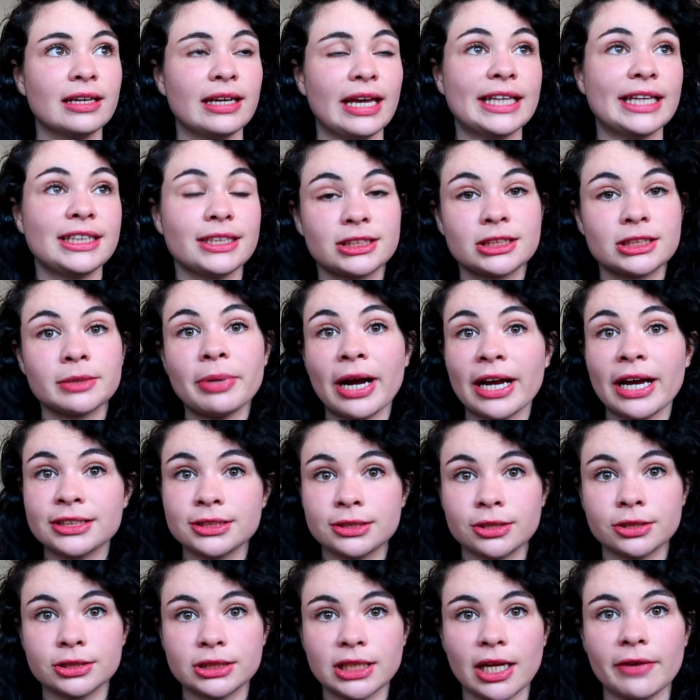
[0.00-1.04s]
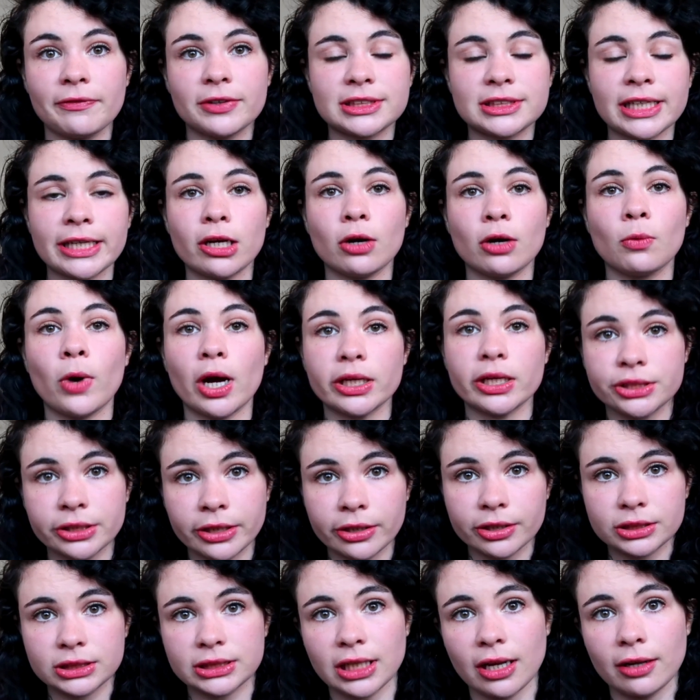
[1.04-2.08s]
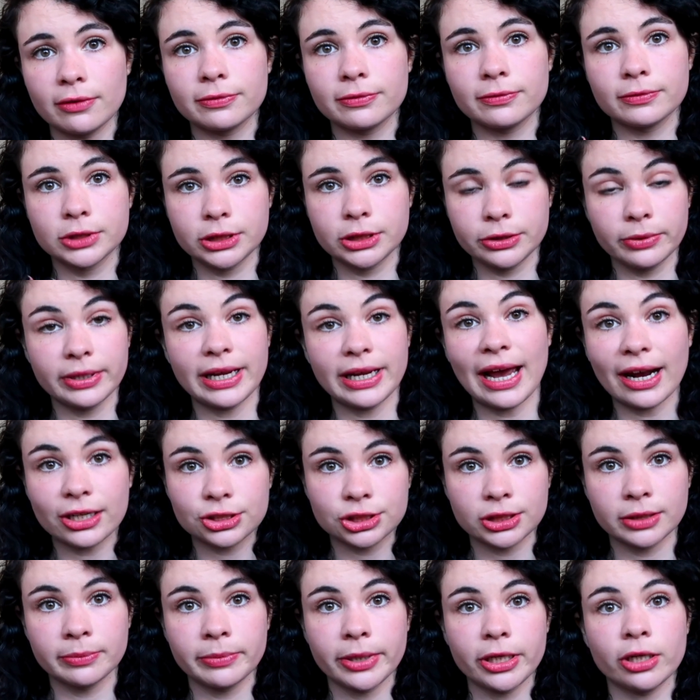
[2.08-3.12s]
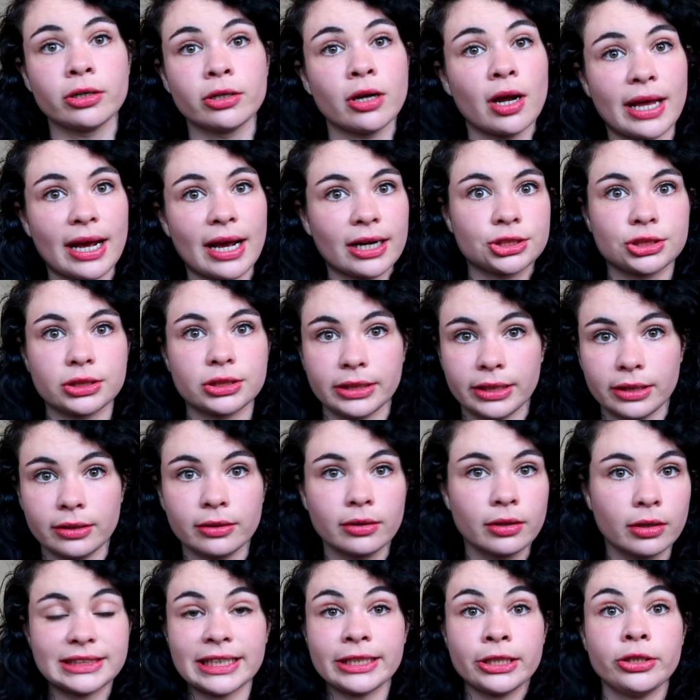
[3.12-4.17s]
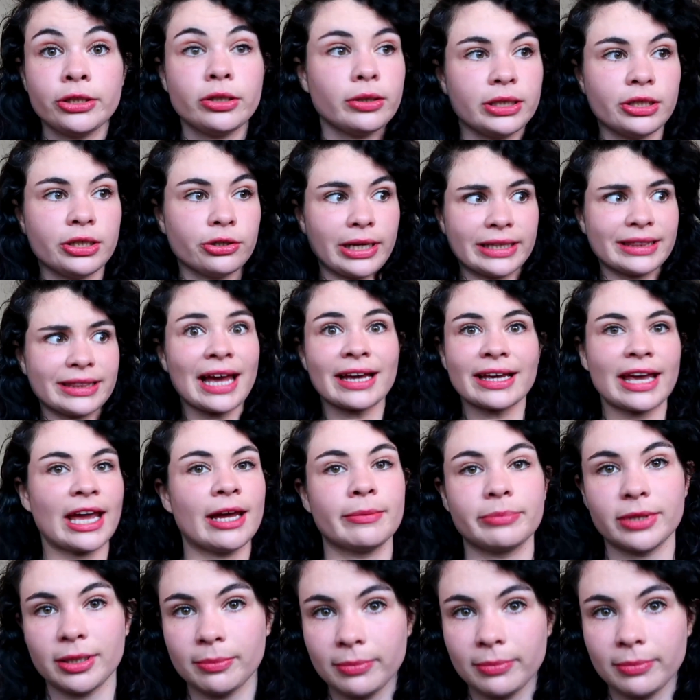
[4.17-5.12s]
it's a surprise to yourself. It's like you're watching yourself do an action, but you're not actually. It's like, you're like, that can't be